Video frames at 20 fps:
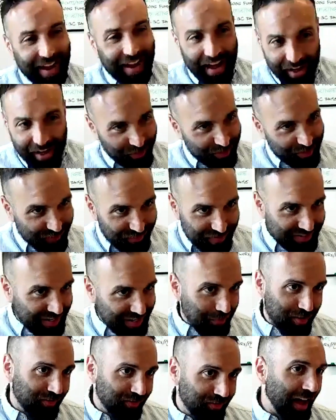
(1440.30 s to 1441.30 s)
of
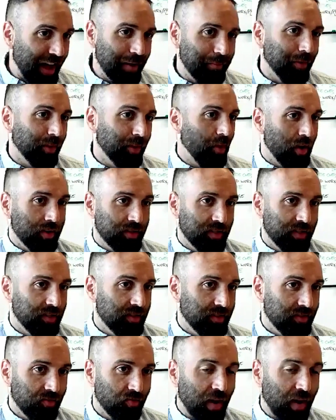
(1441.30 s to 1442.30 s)
indemnifiable
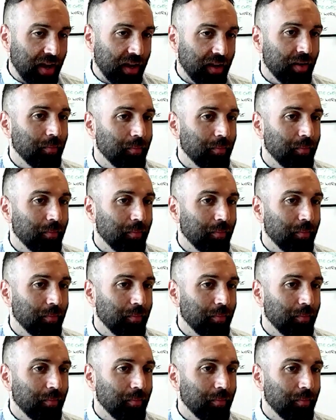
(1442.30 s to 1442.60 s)
losses, right?